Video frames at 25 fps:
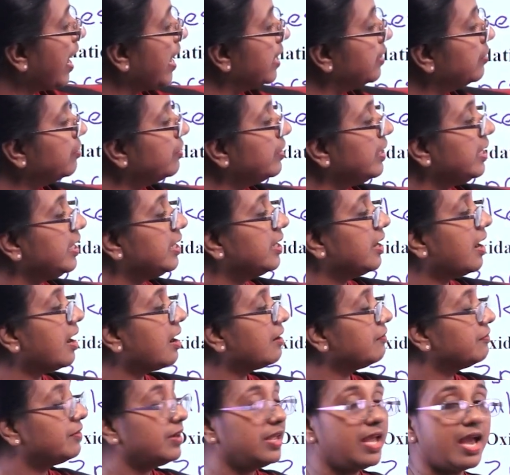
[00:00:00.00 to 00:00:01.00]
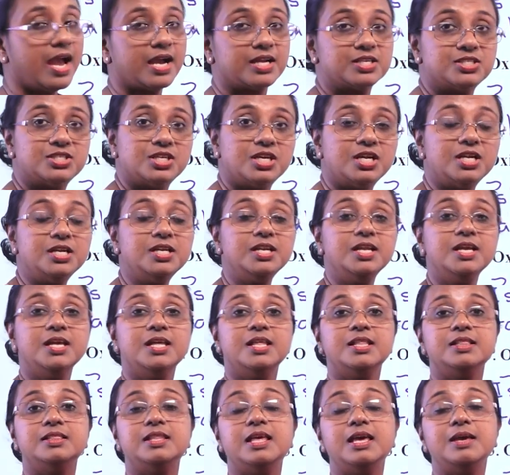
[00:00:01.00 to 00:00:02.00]
anodic half reaction,
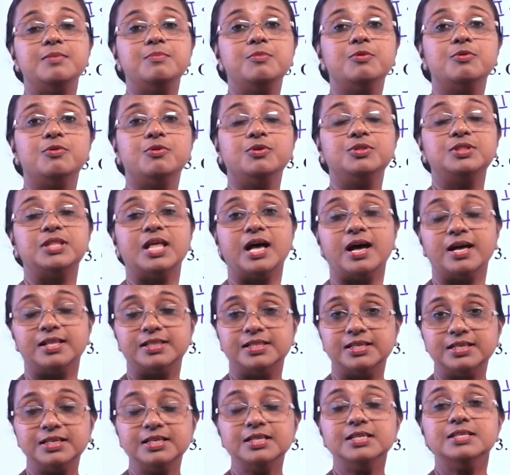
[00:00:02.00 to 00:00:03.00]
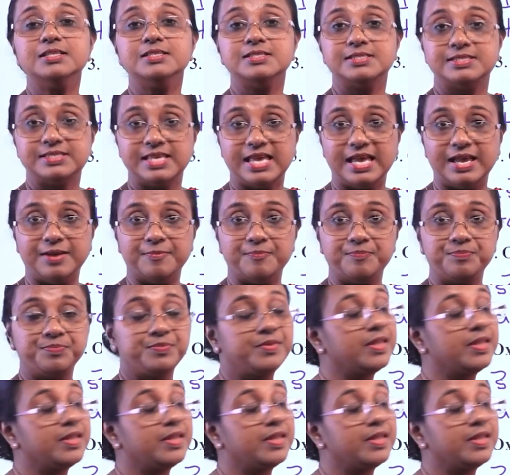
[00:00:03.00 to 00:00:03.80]
they both are the same.